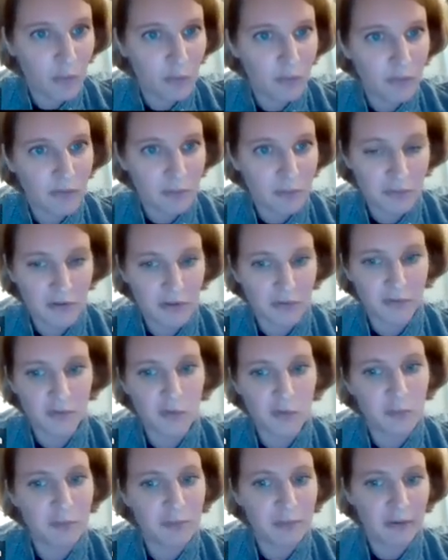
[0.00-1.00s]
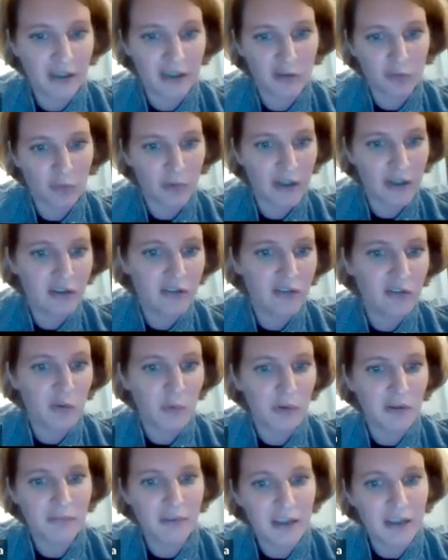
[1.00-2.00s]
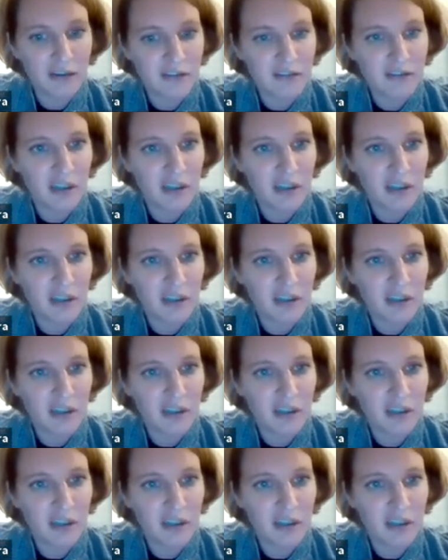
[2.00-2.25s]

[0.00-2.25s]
themselves to be planned, right? So events